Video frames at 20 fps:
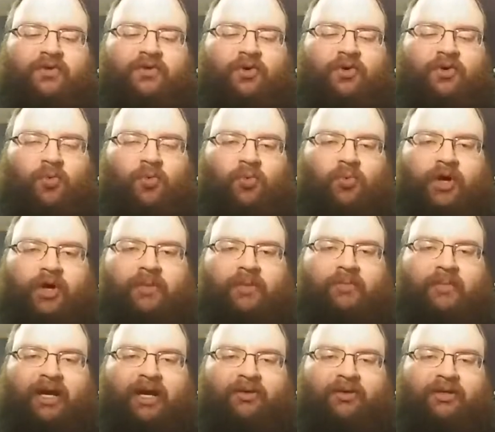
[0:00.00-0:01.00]
1
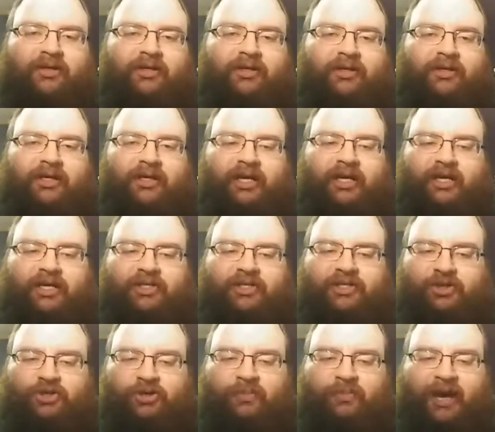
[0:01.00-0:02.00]
mountain and
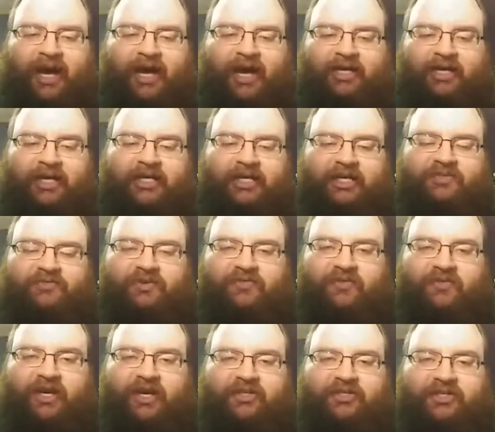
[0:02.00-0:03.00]
2 badlands for
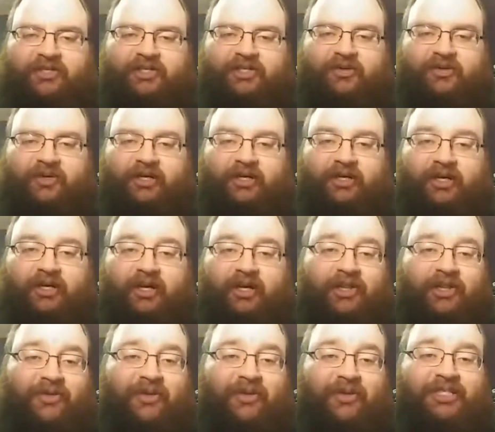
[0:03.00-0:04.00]
Faithless Looting.
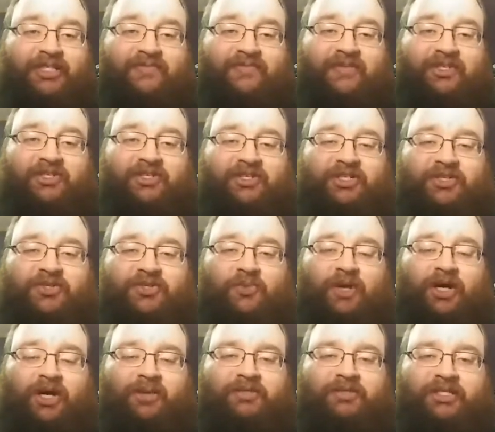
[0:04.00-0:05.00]
The rest of it is just
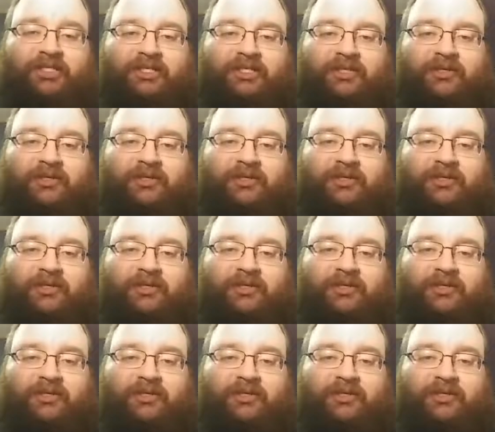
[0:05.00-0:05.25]
swamps.